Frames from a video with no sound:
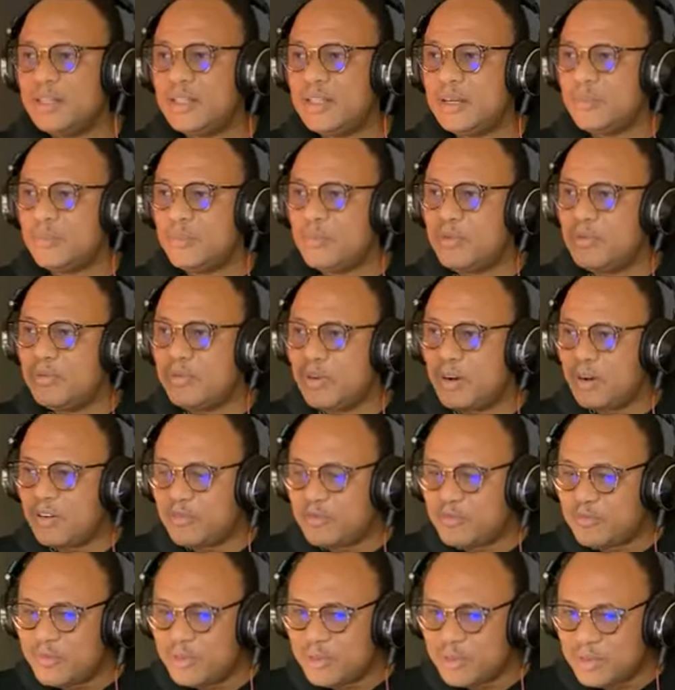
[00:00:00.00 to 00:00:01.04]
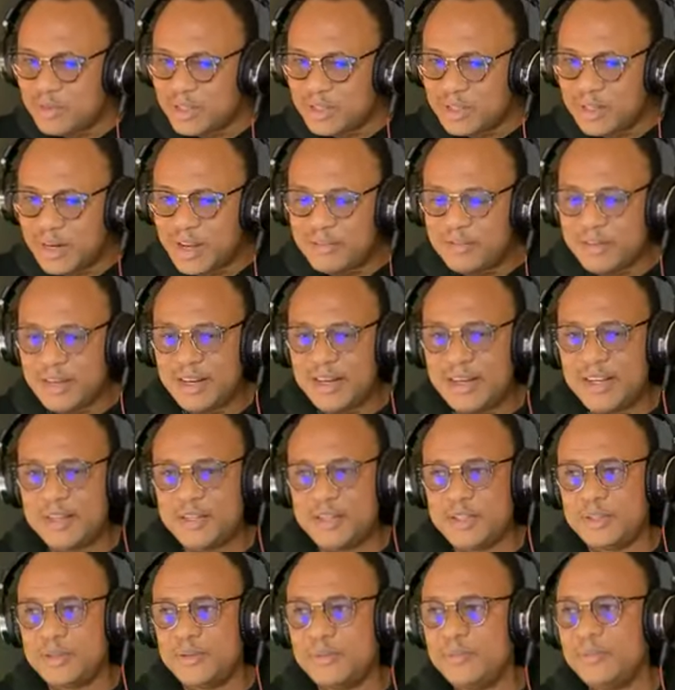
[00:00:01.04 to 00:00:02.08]
It is the move of
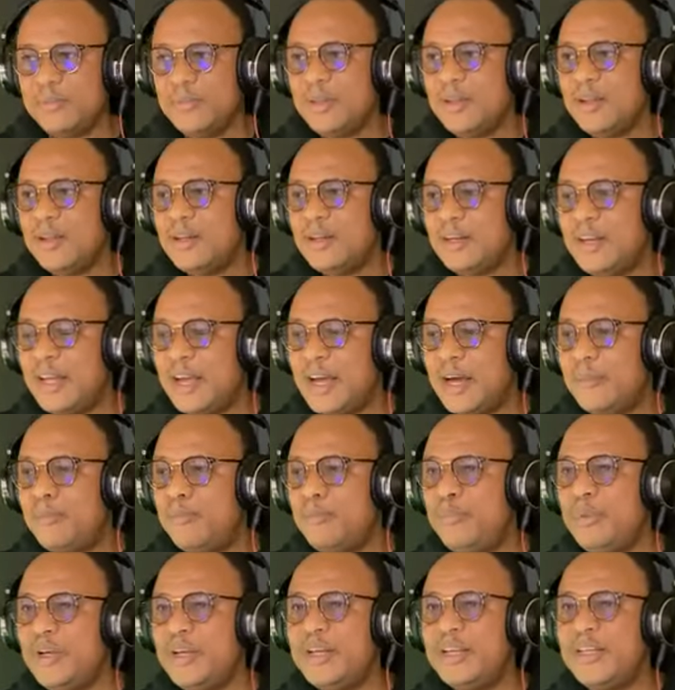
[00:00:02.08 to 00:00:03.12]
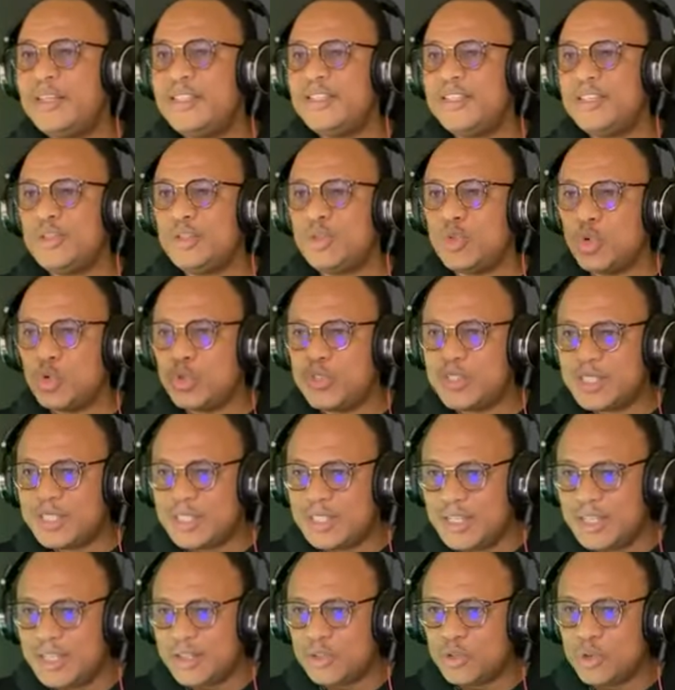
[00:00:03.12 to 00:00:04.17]
revelation, the ability to
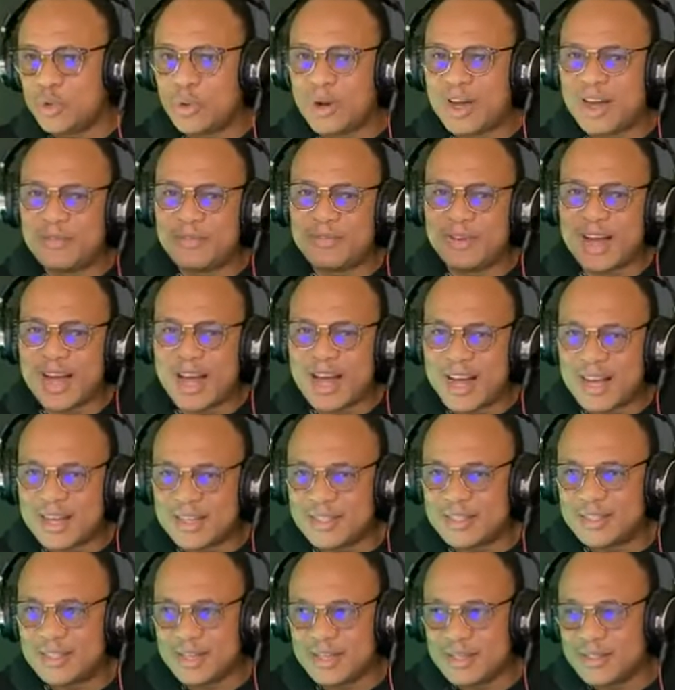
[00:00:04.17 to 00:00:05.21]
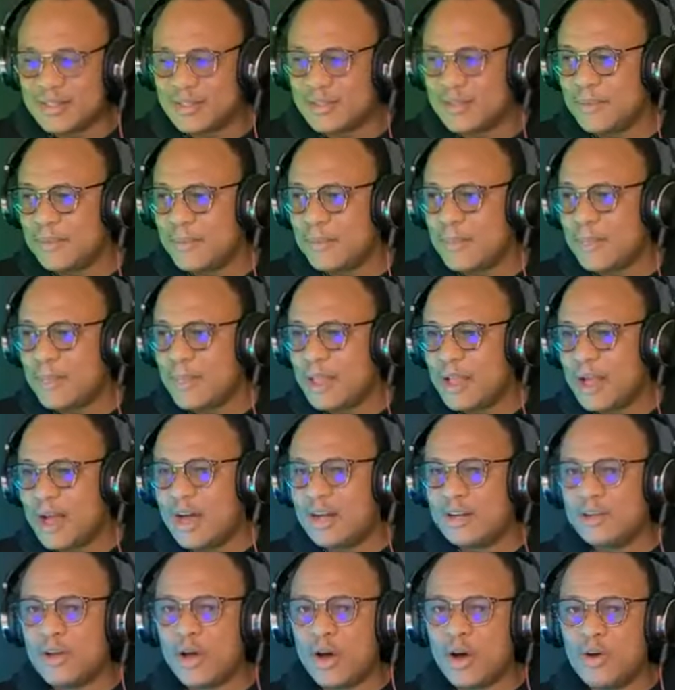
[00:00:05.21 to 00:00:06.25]
see, to have access,
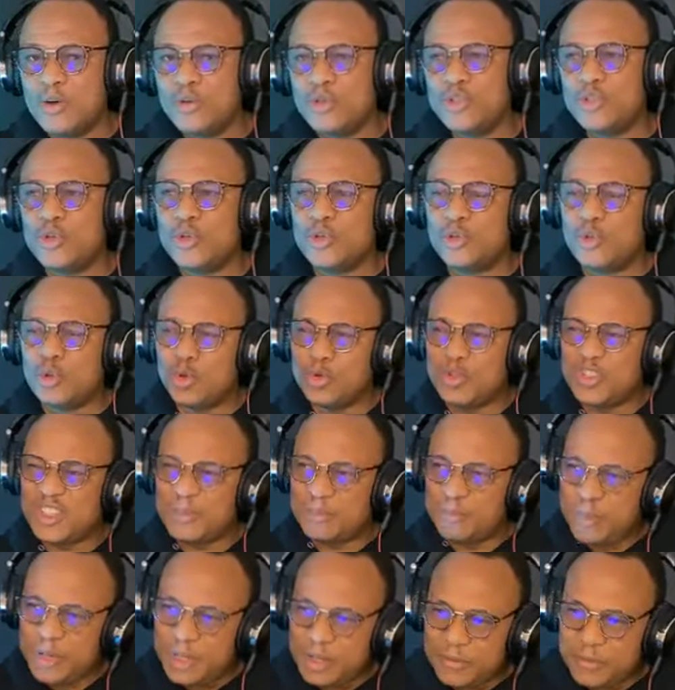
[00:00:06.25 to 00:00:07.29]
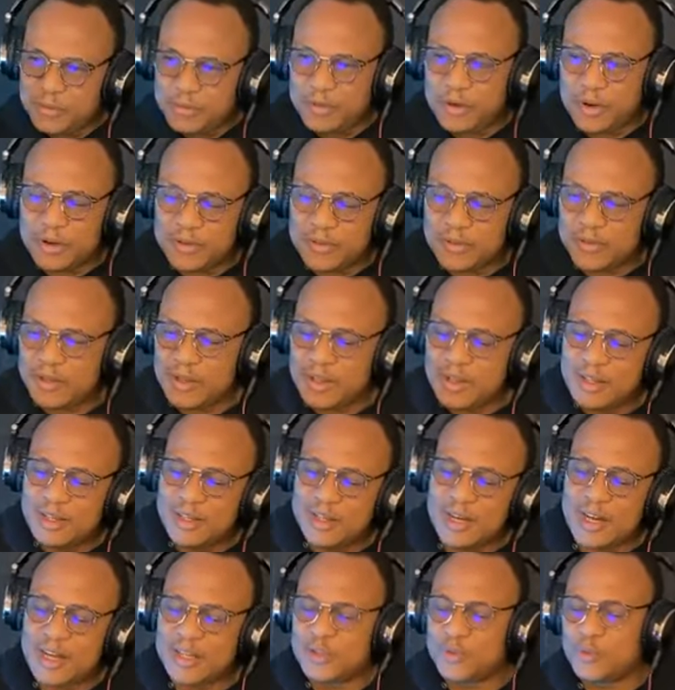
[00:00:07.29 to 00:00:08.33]
and also to speak forth
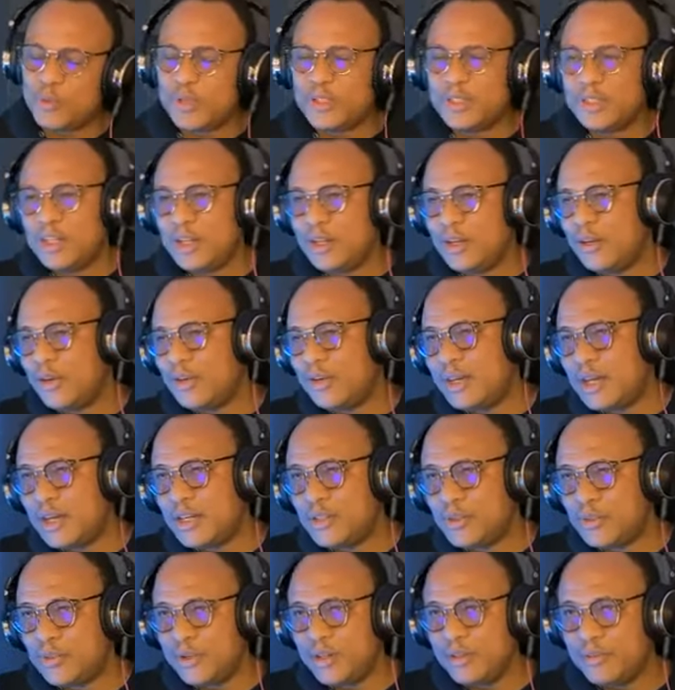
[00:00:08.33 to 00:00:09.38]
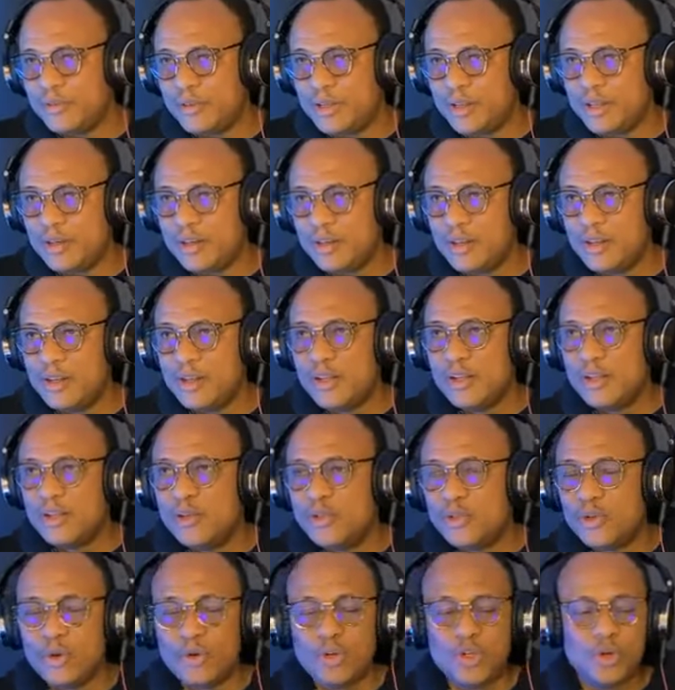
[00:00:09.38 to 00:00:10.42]
that which the Lord has revealed.
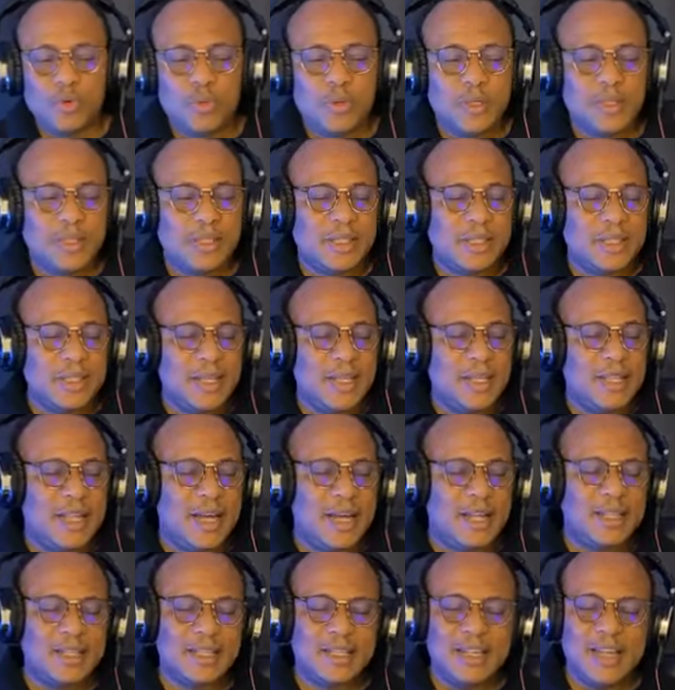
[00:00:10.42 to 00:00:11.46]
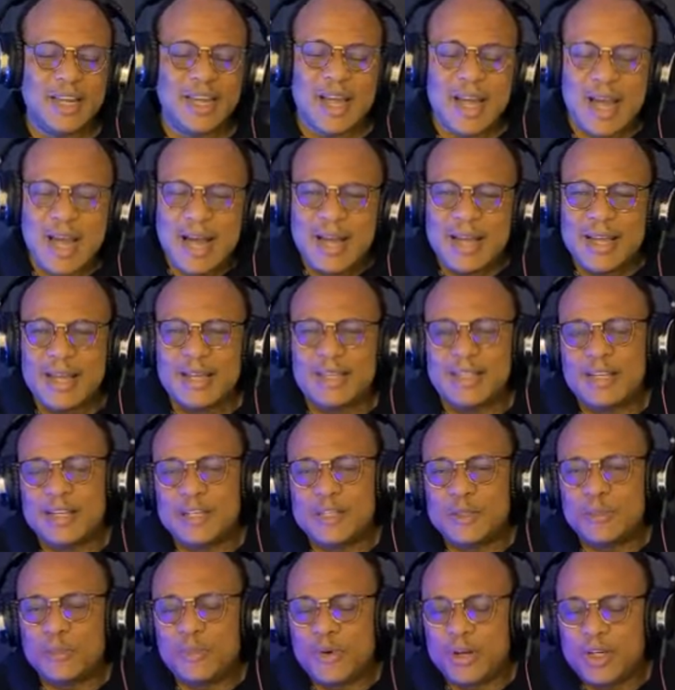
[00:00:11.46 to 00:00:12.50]
So you will see that the
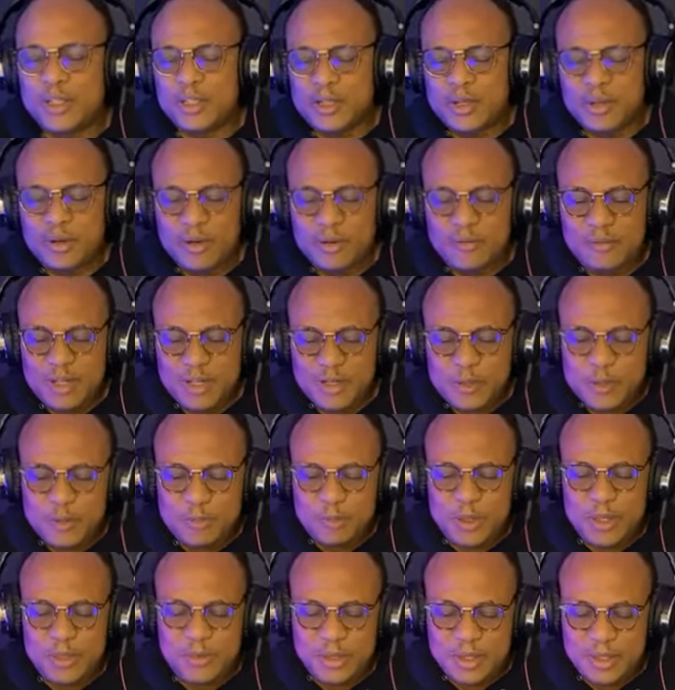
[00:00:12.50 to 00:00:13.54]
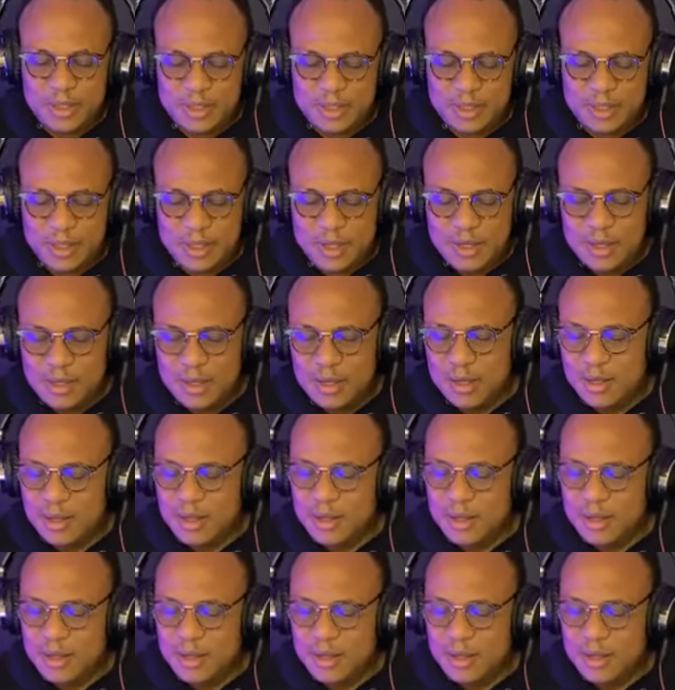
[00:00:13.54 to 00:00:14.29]
highest expression of the Spirit